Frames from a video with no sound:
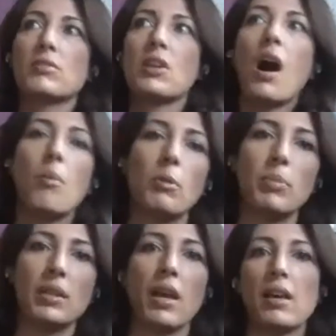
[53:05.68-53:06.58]
Tom will
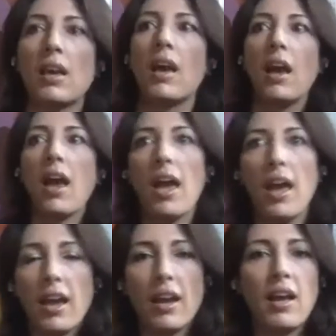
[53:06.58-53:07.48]
be like,
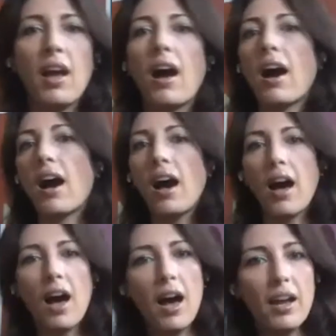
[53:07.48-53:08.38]
hey,
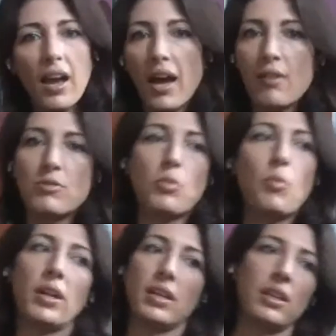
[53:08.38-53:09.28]
I have
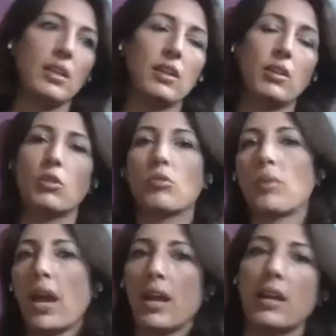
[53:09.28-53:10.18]
20
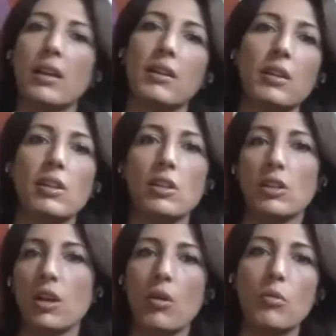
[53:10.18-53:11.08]
gray,
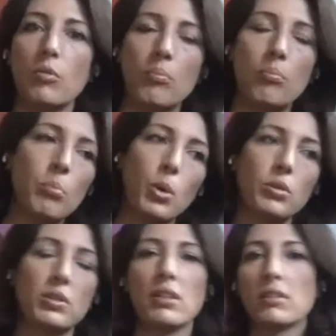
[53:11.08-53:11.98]

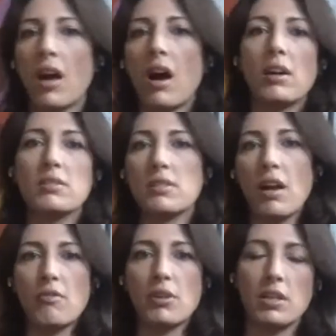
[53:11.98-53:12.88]
moldy logs
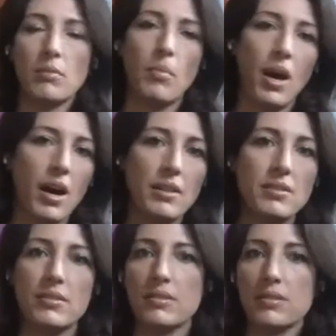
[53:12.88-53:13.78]
covered in
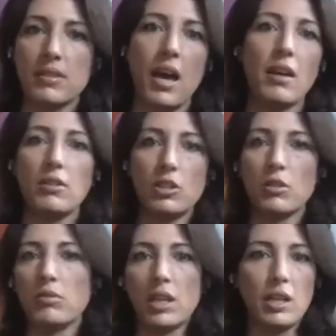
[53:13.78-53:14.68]
moss that
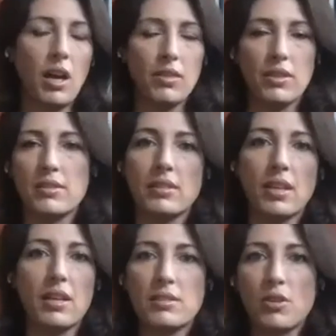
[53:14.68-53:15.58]
you need on this
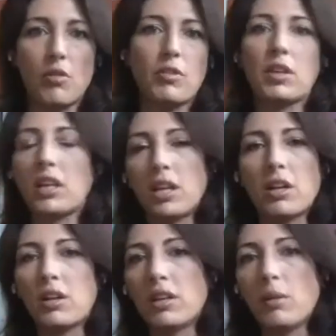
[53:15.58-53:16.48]
list over
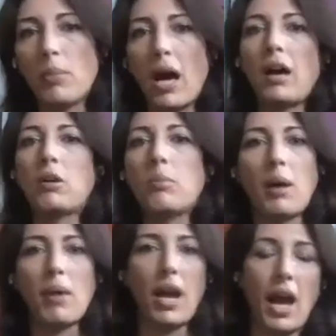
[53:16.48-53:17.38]
here in a pile by
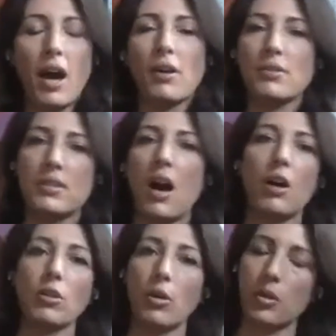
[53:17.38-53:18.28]
my house.
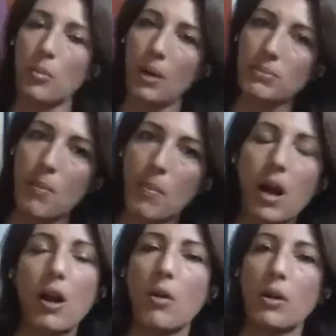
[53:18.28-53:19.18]
I'll load them up
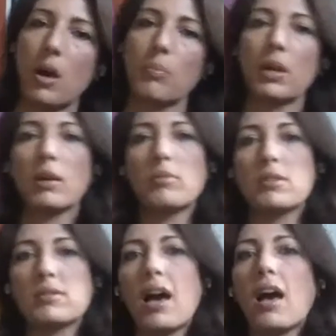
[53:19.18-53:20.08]
tomorrow and I'll bring them to
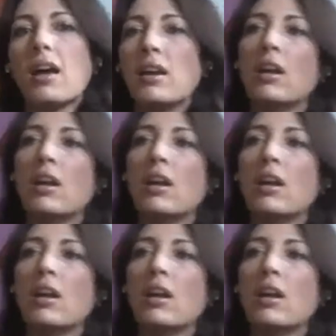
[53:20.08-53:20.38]
set.